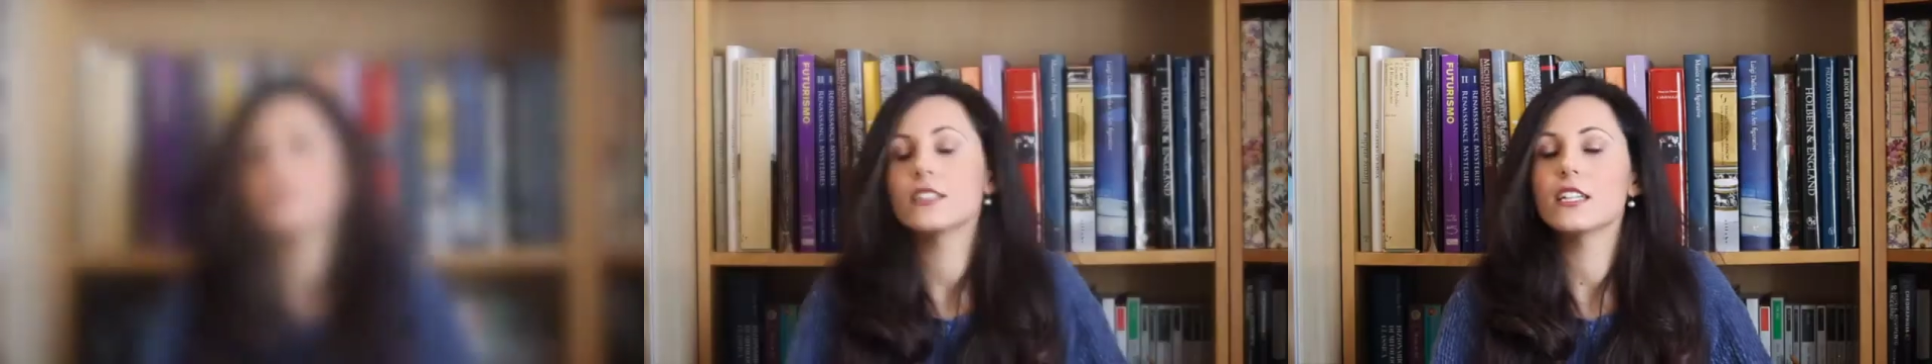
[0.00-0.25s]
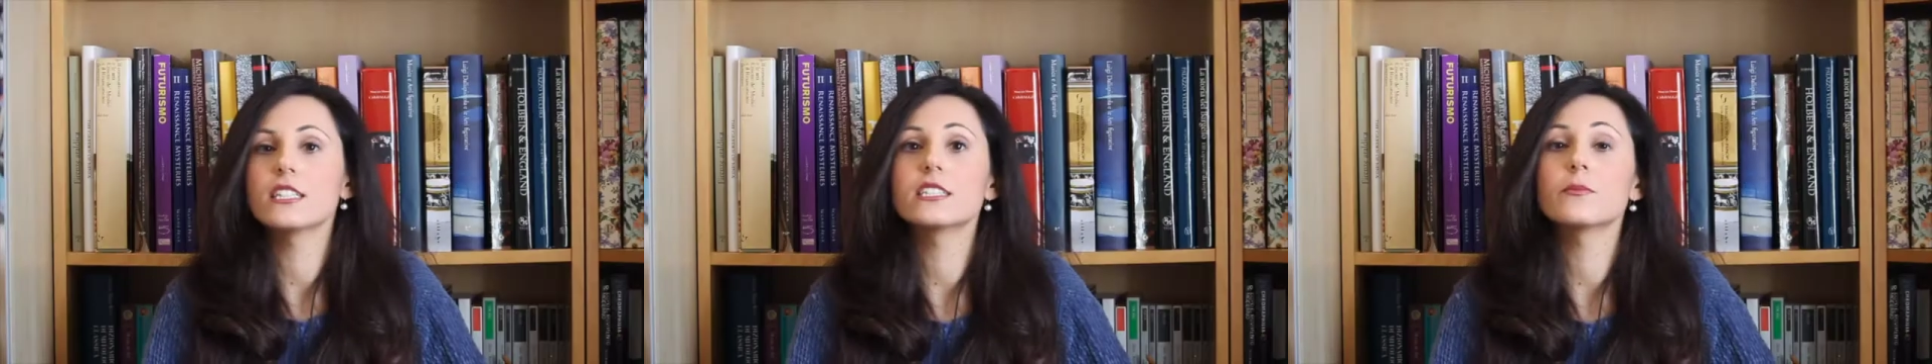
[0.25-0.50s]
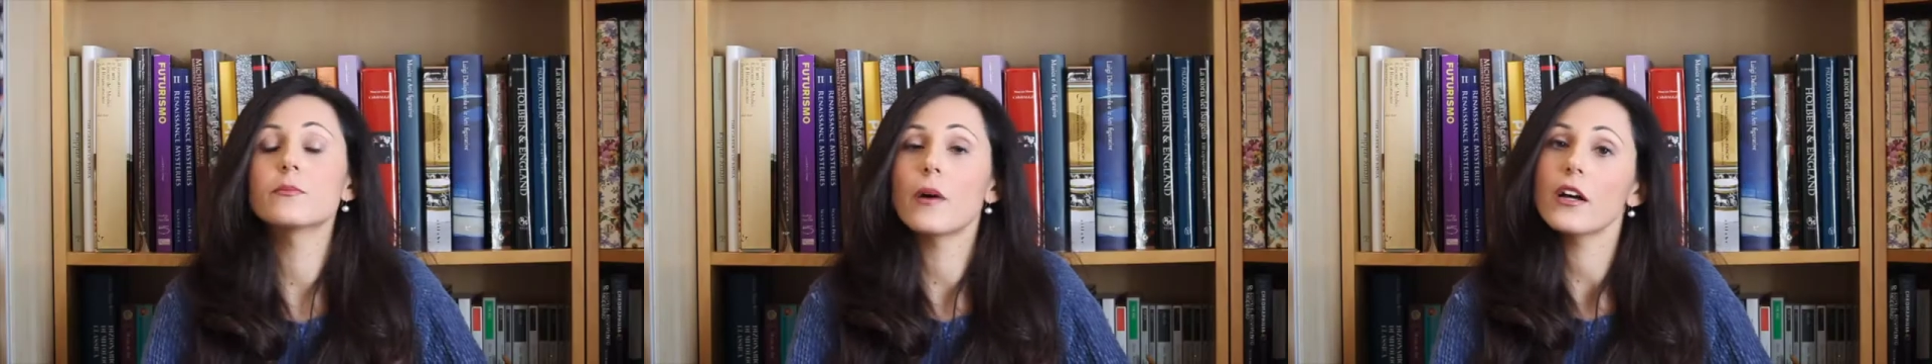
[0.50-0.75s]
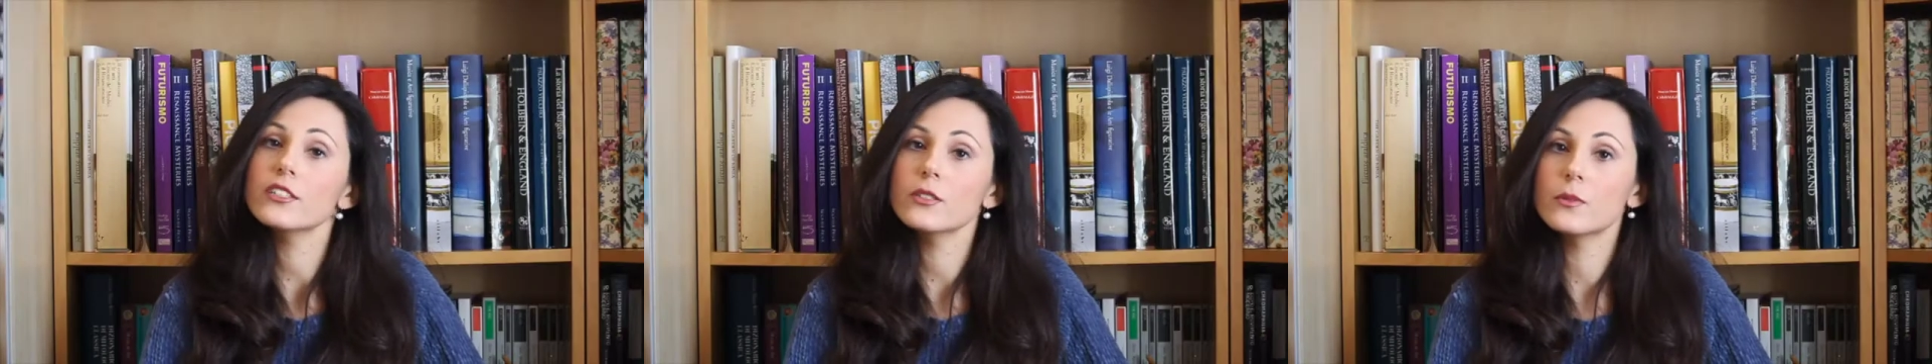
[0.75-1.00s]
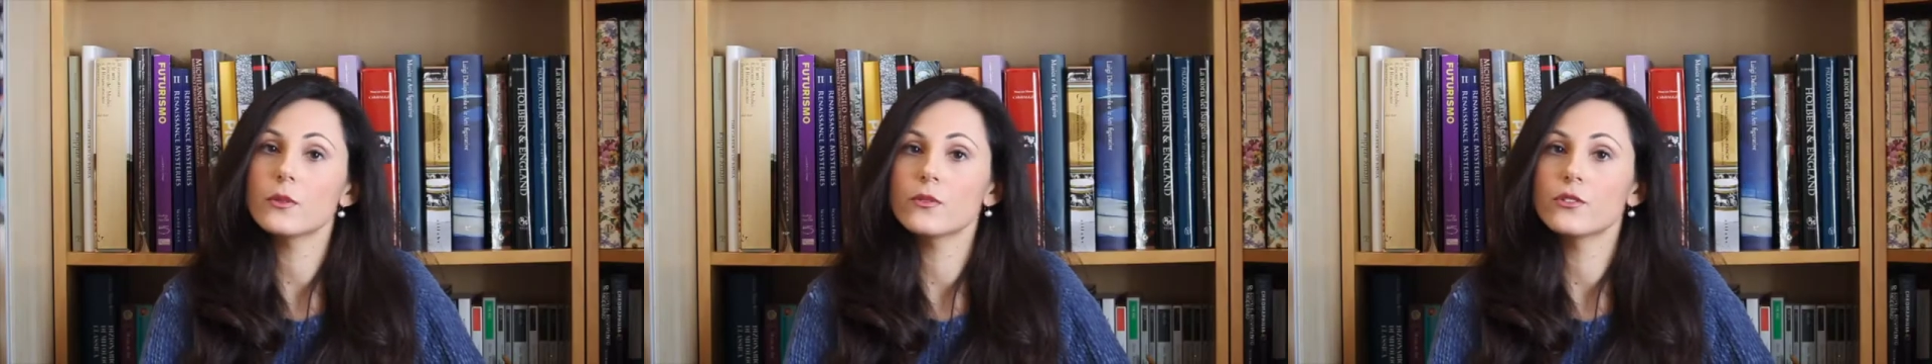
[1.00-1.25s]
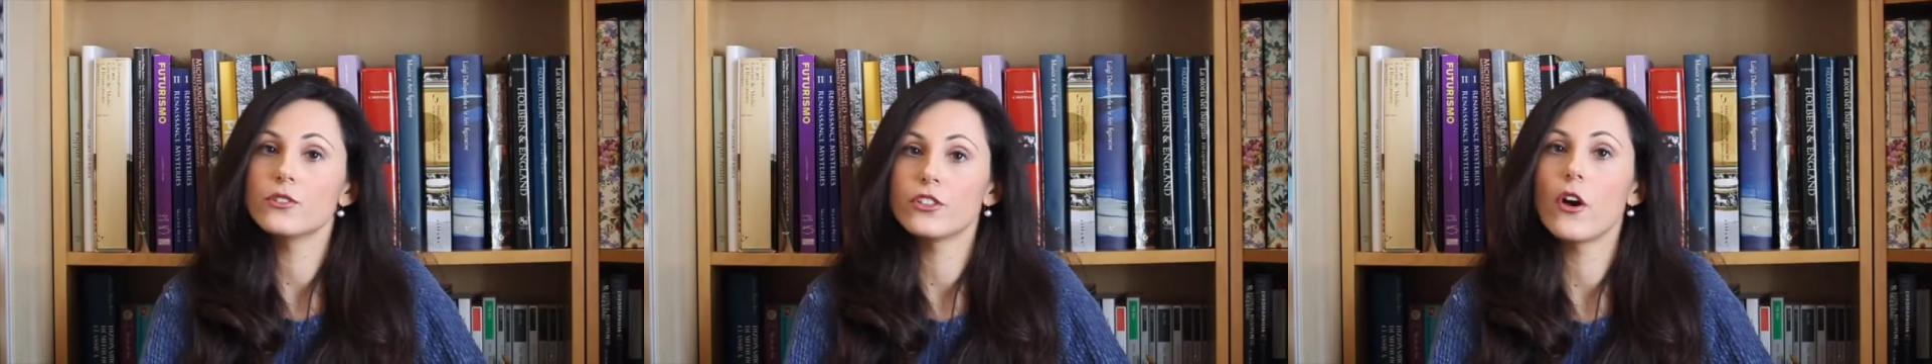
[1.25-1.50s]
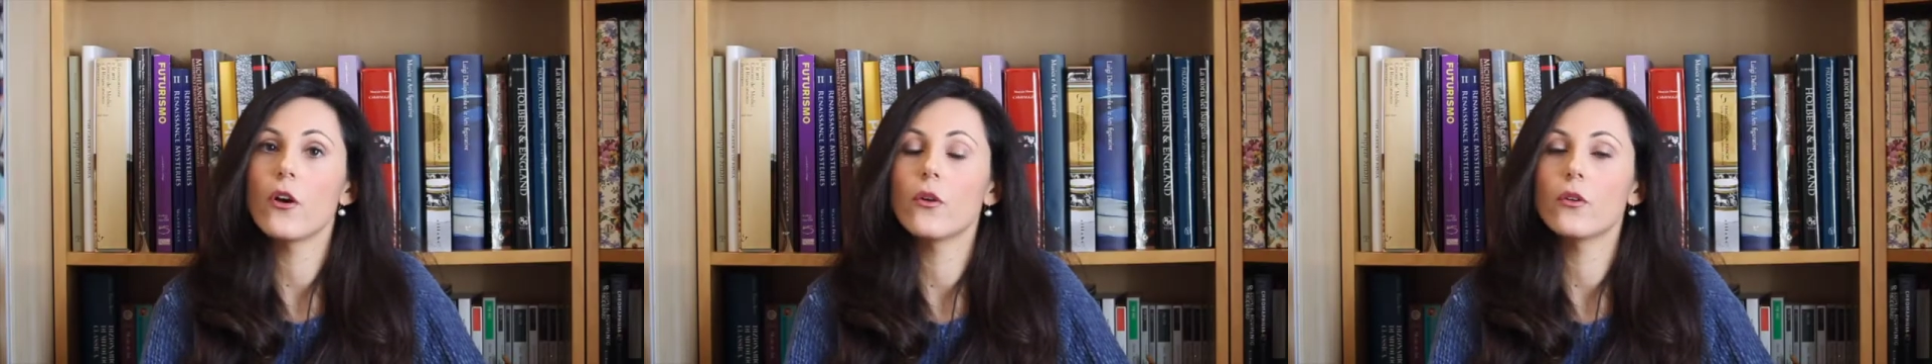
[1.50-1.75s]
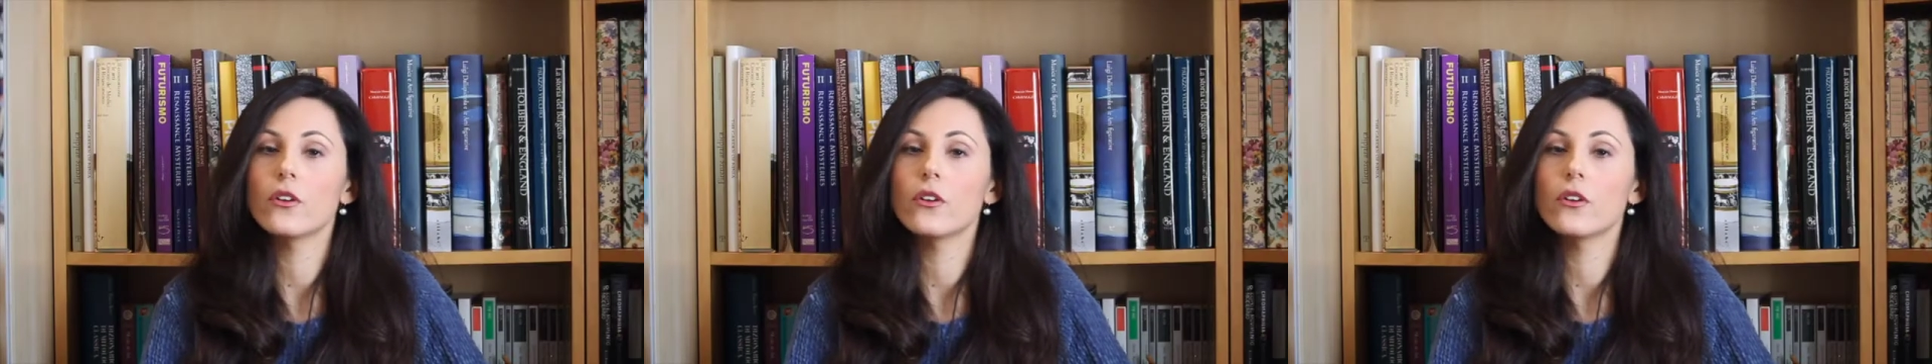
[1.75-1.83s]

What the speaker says: It's impossible to know